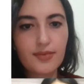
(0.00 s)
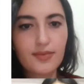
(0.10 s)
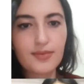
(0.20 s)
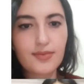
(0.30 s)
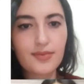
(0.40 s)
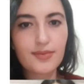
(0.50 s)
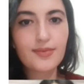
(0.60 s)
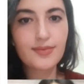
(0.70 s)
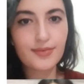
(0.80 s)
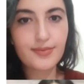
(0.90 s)

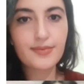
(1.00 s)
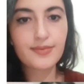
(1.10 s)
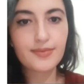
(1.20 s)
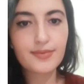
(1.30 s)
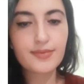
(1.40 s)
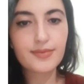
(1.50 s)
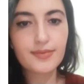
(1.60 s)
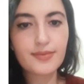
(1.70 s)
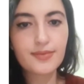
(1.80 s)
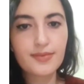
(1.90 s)

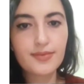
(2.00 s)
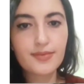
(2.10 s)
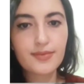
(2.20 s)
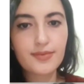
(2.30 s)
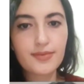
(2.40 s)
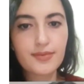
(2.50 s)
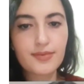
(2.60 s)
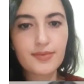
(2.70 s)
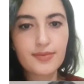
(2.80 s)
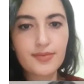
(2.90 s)

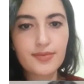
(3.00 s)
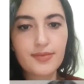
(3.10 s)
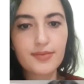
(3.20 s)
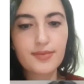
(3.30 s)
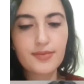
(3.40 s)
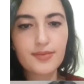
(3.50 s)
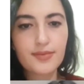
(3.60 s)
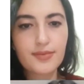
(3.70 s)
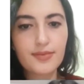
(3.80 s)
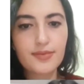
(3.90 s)

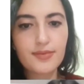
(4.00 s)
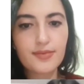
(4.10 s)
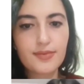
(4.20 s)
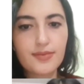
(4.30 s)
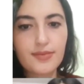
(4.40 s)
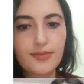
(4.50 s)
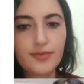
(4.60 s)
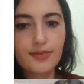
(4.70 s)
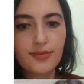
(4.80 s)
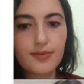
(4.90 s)

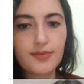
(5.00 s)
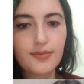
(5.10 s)
[no speech]